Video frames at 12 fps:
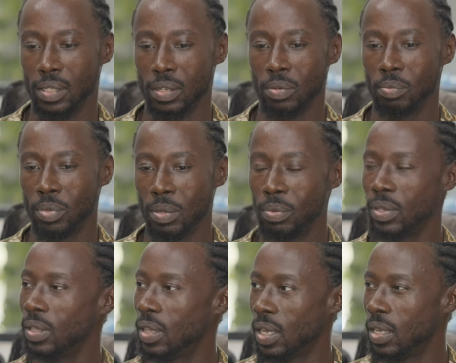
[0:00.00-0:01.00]
certain people
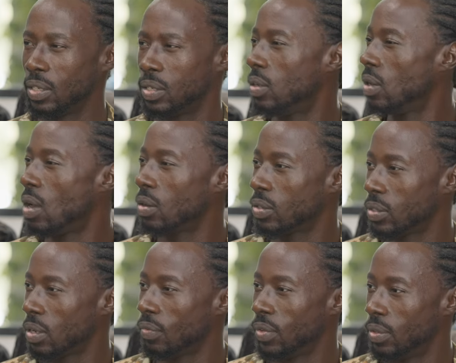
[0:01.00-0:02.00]
and things no longer
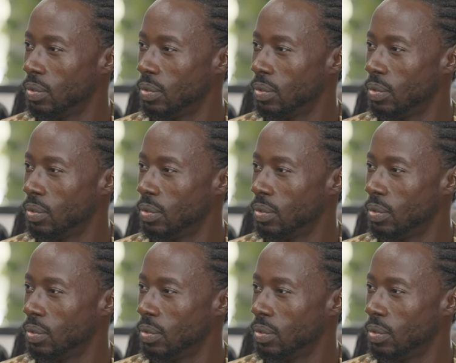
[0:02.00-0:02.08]
serve you.